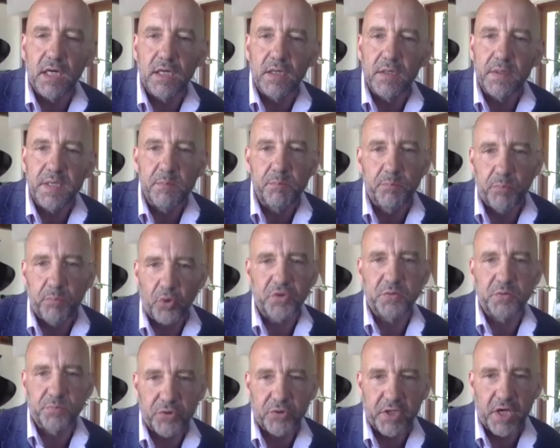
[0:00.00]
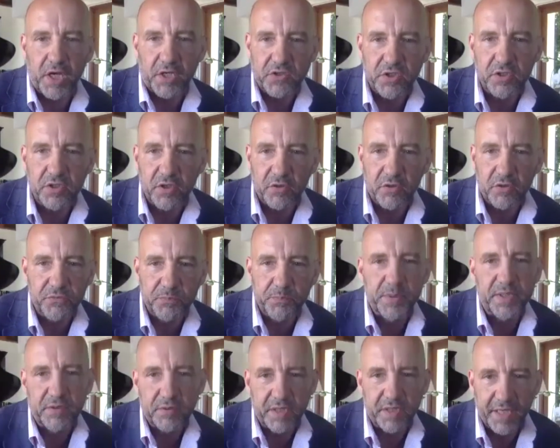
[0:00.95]
important production of
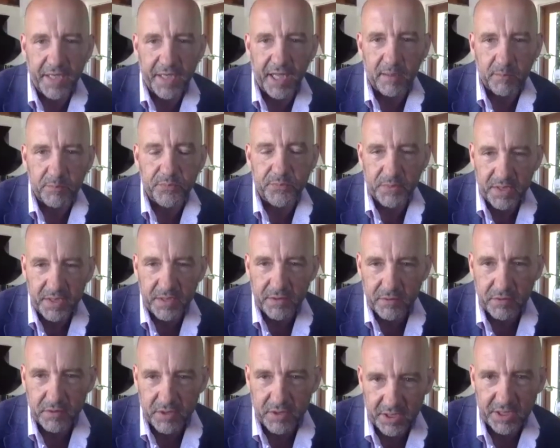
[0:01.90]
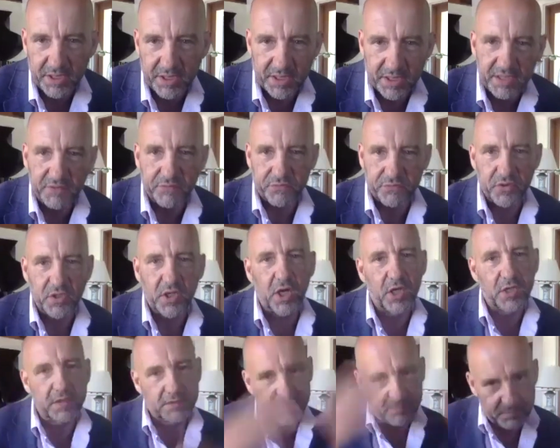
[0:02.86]
Peter Gelb in the year, if
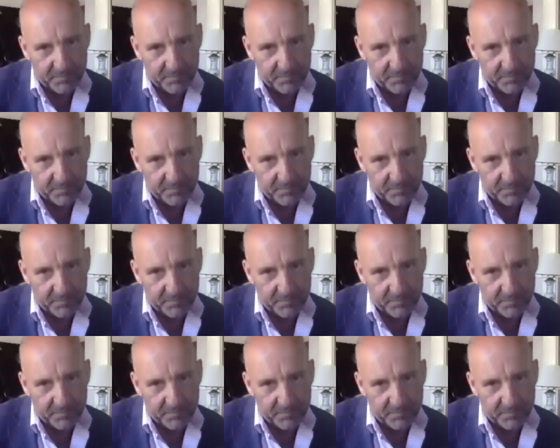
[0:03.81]
not